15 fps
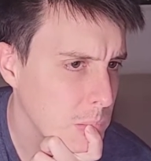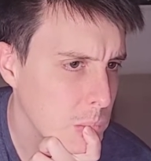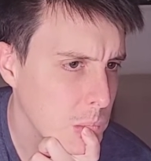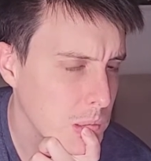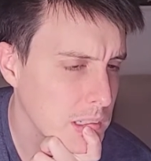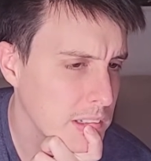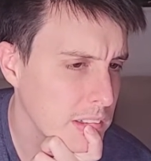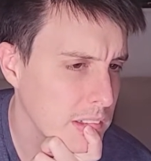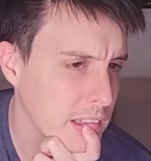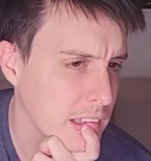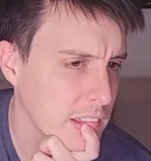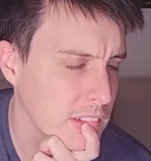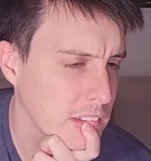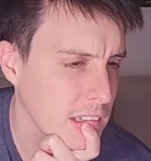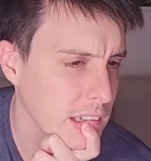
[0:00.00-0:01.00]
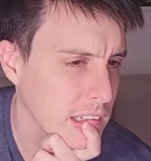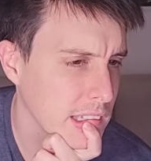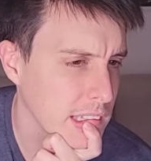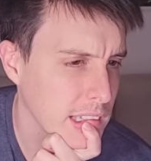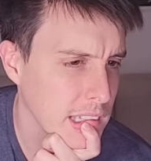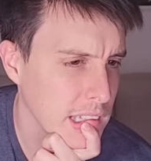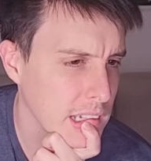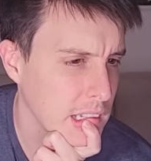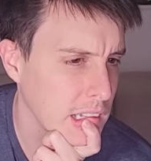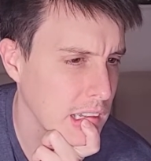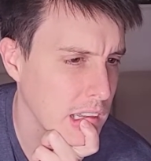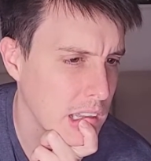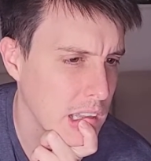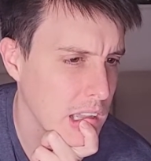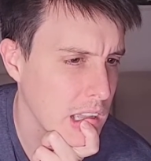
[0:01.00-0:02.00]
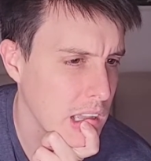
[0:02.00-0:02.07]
What is that second letter?